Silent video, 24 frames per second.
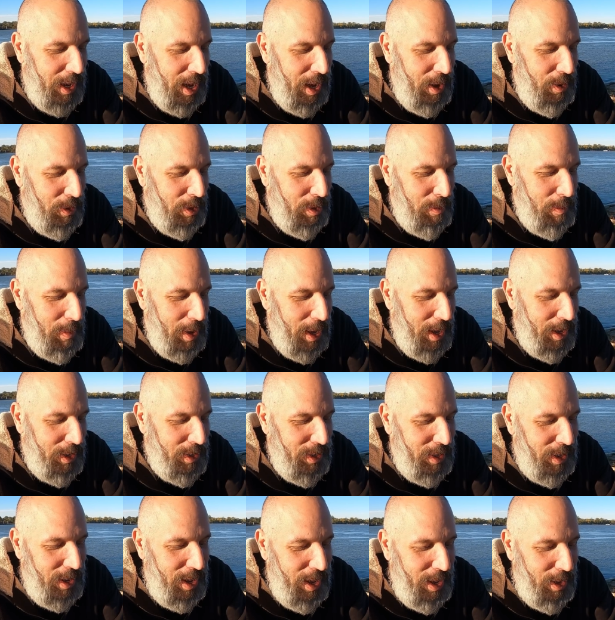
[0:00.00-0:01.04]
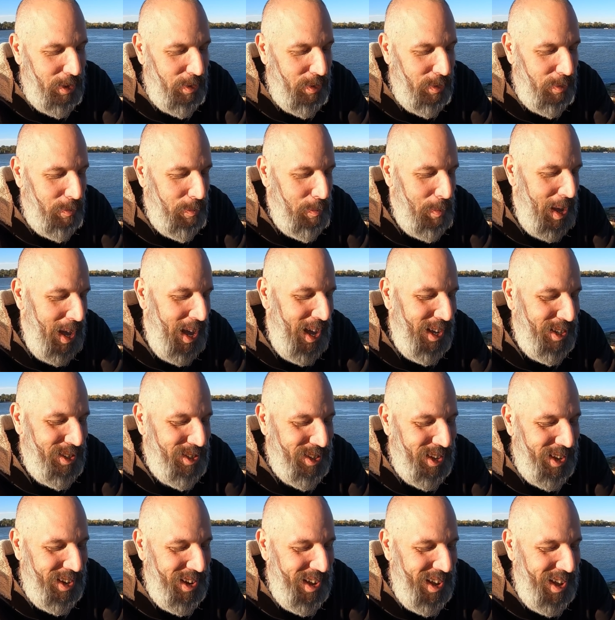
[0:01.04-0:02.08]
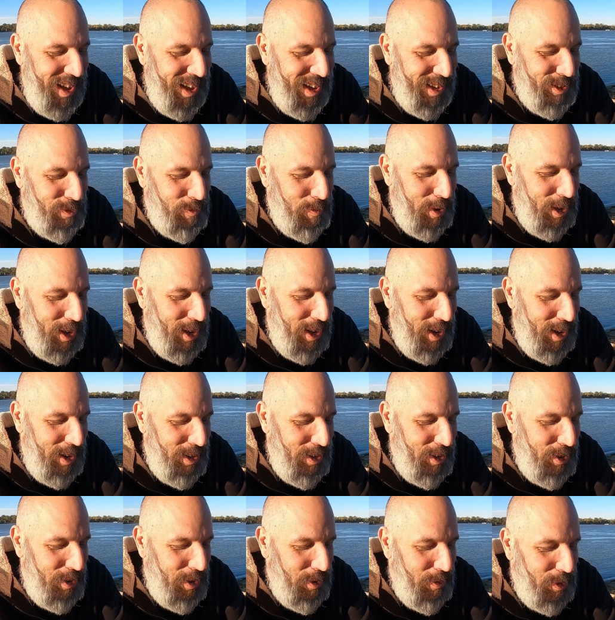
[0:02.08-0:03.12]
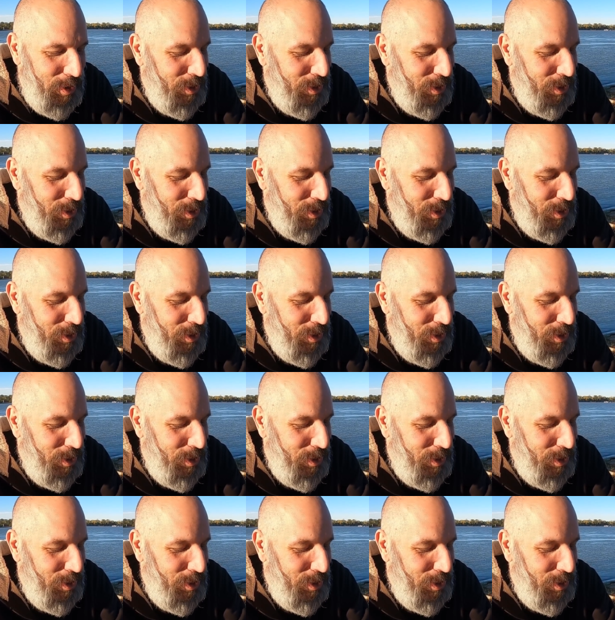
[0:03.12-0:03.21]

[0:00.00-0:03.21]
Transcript: guy with the mask and axe behind you? He